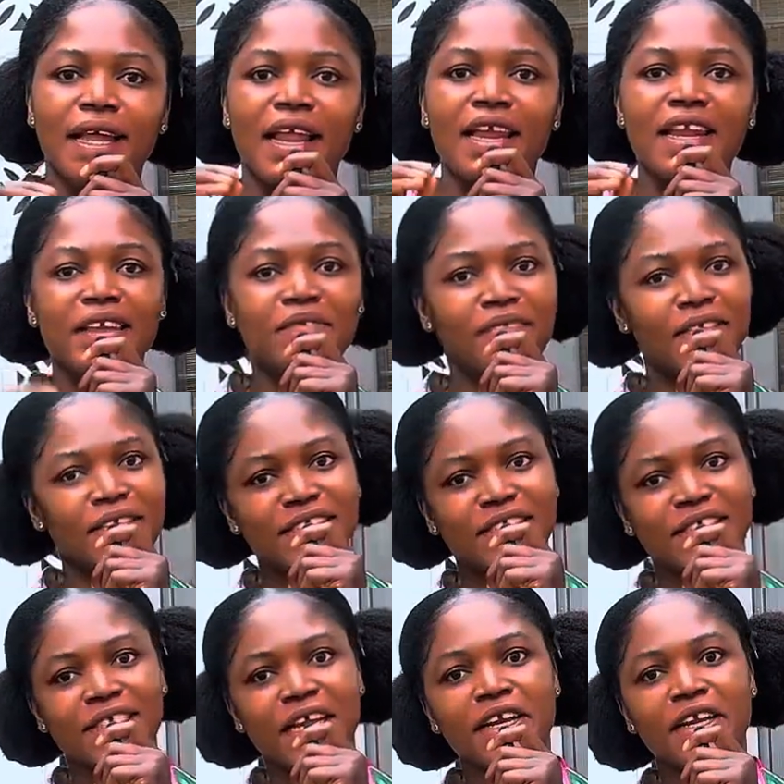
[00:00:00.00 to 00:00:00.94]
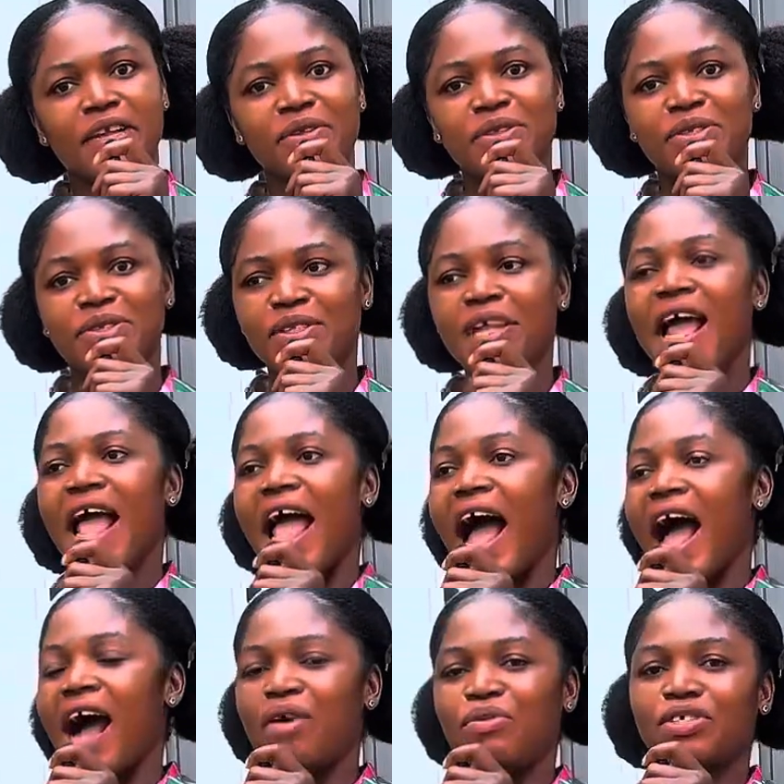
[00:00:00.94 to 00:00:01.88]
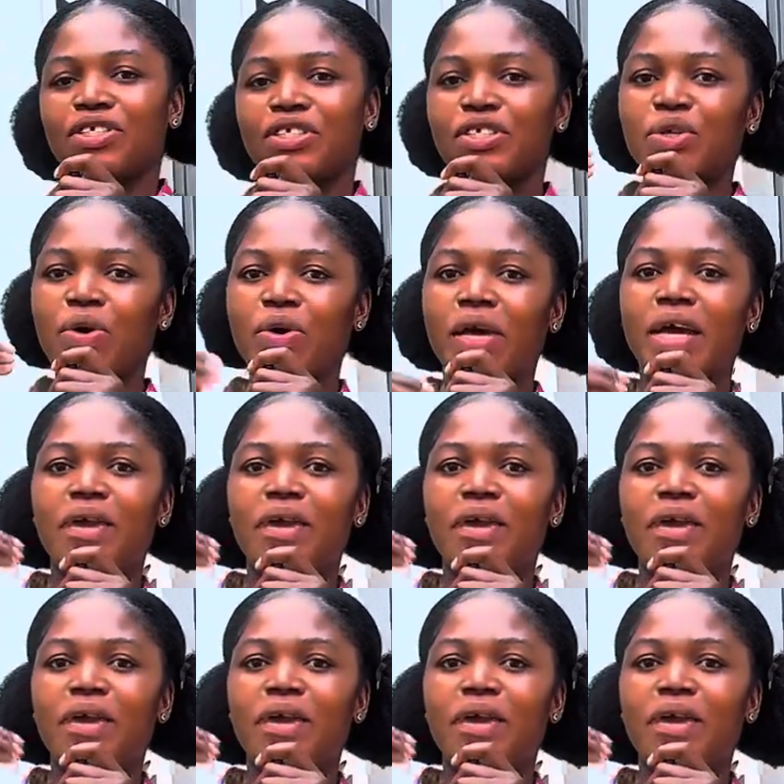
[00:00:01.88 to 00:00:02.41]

leave this channel, I will just go